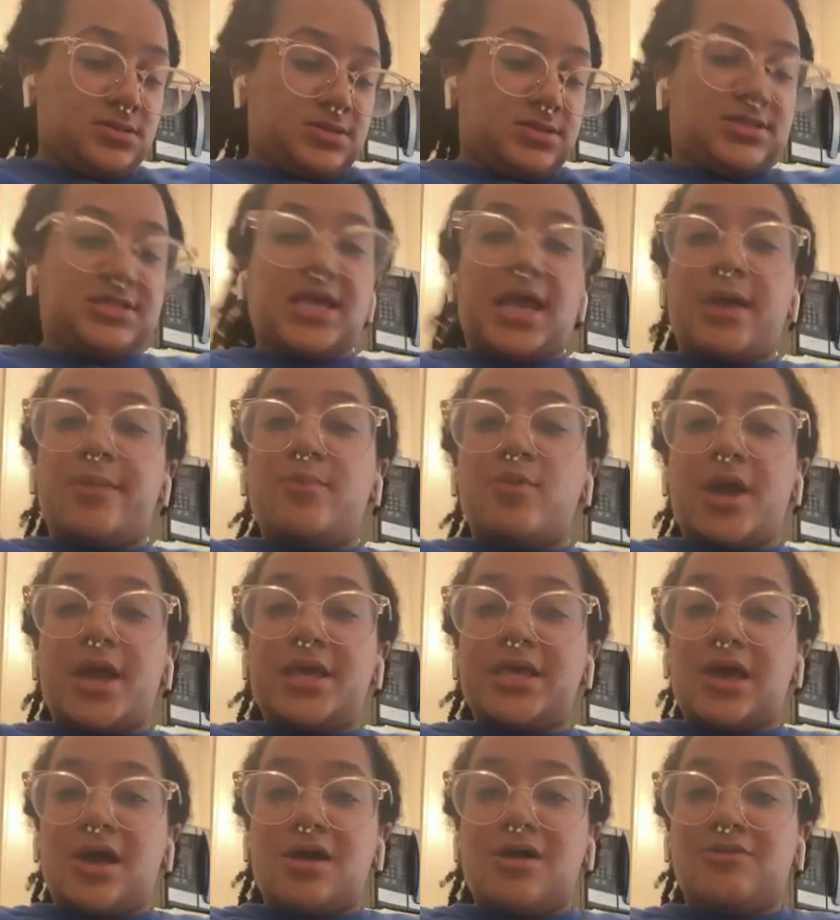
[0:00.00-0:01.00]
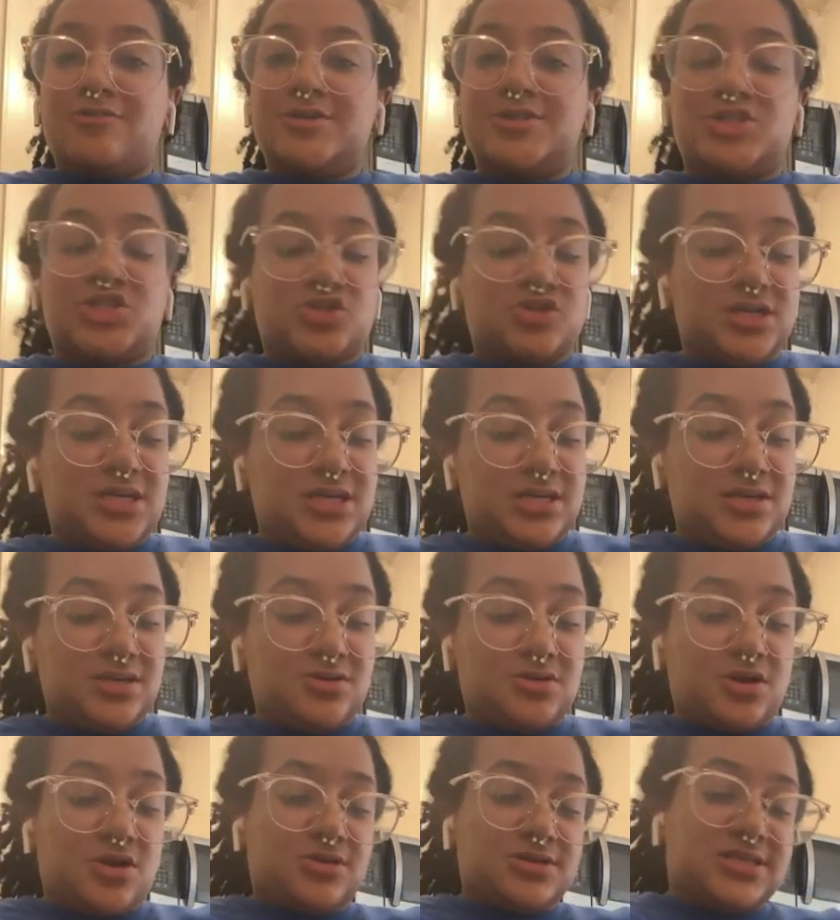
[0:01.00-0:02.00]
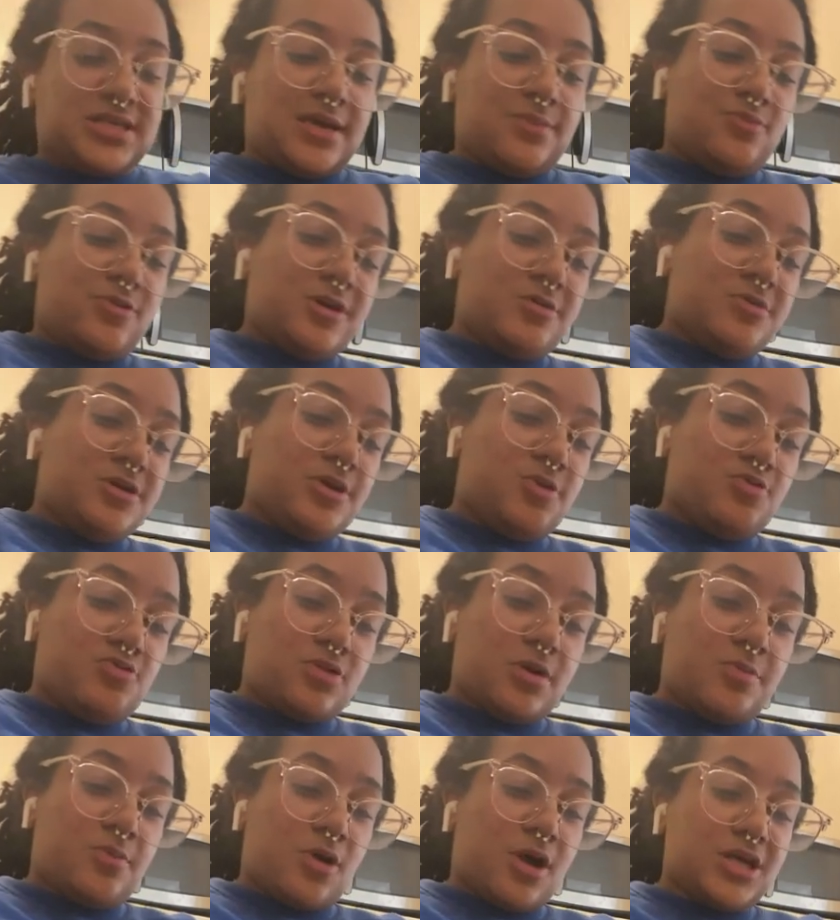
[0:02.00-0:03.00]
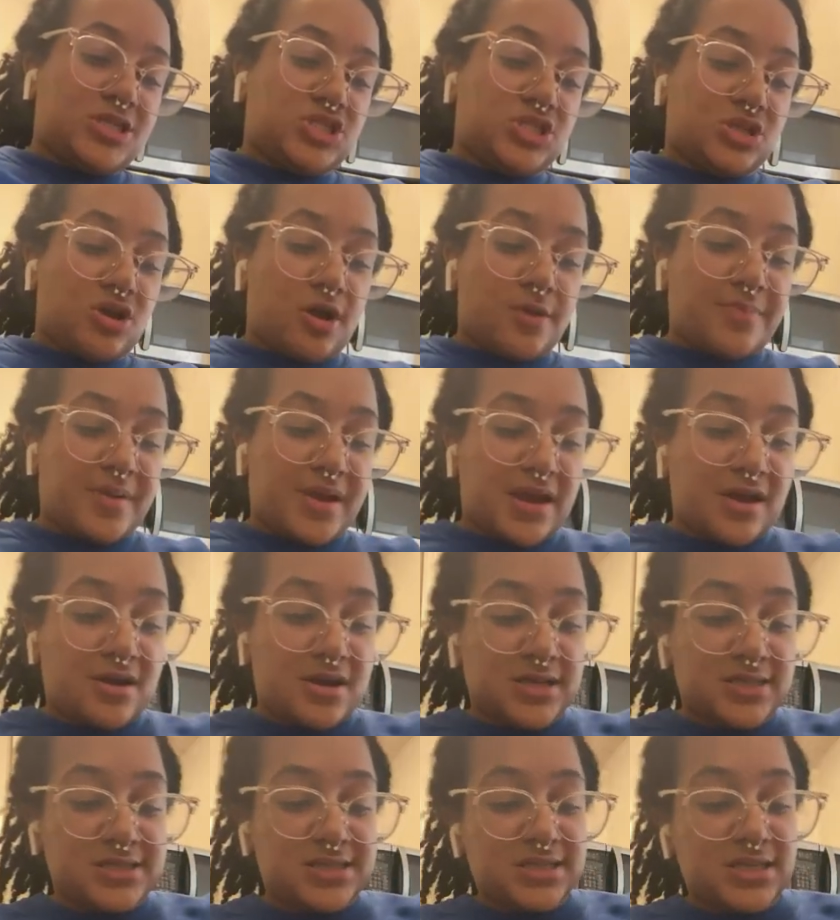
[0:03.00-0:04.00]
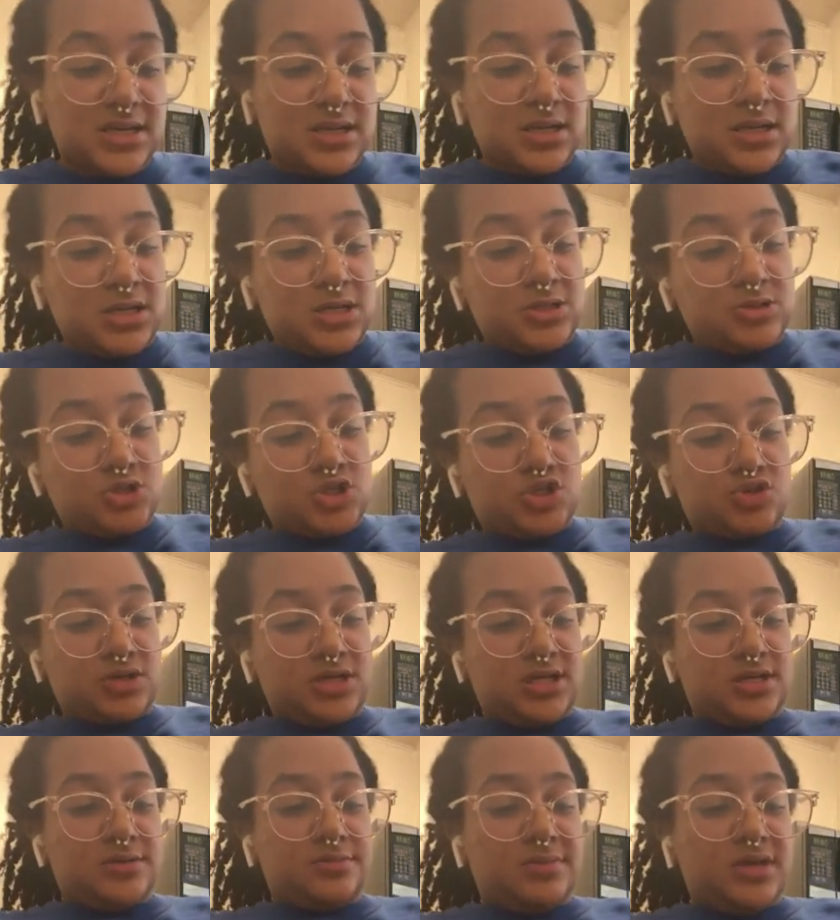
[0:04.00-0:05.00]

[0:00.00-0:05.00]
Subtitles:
Same way y'all would treat, you know, same way we grew up watching our parents treating